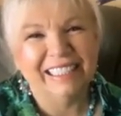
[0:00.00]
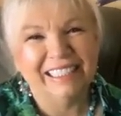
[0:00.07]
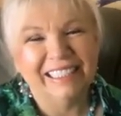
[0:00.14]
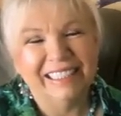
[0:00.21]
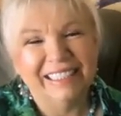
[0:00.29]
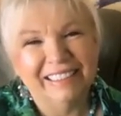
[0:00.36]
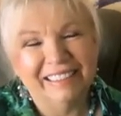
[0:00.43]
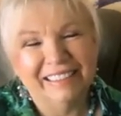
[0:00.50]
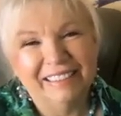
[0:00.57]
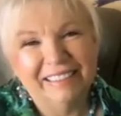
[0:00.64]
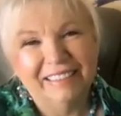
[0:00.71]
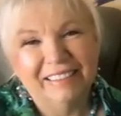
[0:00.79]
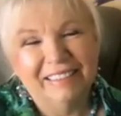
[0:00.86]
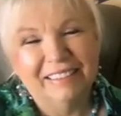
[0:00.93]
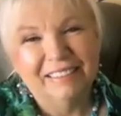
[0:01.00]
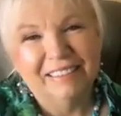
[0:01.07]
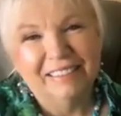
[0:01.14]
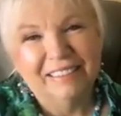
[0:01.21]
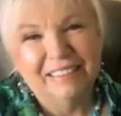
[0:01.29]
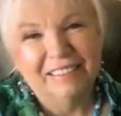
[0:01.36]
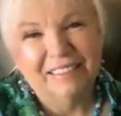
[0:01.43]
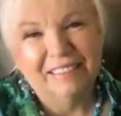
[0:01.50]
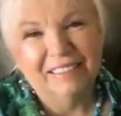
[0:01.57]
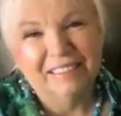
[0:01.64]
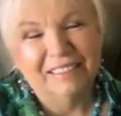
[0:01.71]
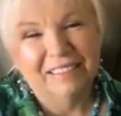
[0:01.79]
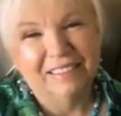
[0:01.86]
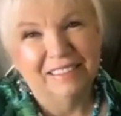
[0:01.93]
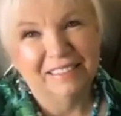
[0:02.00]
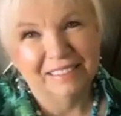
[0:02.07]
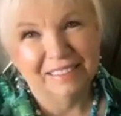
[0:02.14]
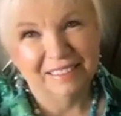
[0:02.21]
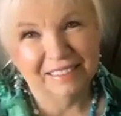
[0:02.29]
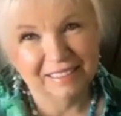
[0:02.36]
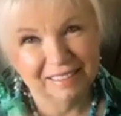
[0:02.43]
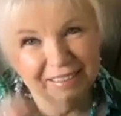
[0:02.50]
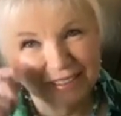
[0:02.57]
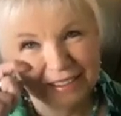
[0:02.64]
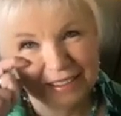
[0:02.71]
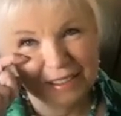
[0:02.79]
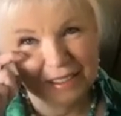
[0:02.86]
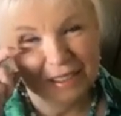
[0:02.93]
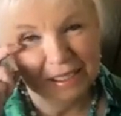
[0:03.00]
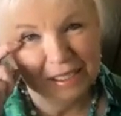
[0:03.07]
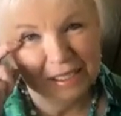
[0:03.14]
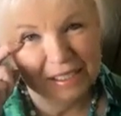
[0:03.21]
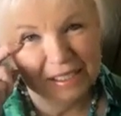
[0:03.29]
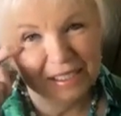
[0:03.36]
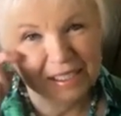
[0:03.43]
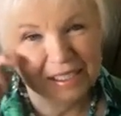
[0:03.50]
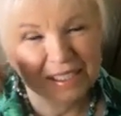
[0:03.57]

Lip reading: No words are spoken by the person on screen.